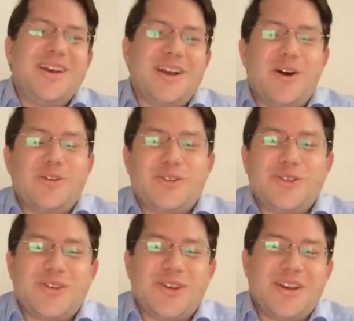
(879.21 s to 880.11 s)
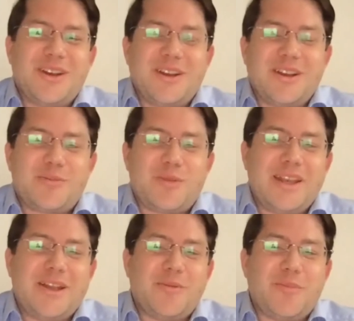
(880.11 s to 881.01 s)
how to explain
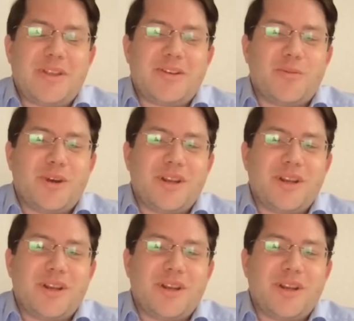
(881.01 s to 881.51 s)
that better, but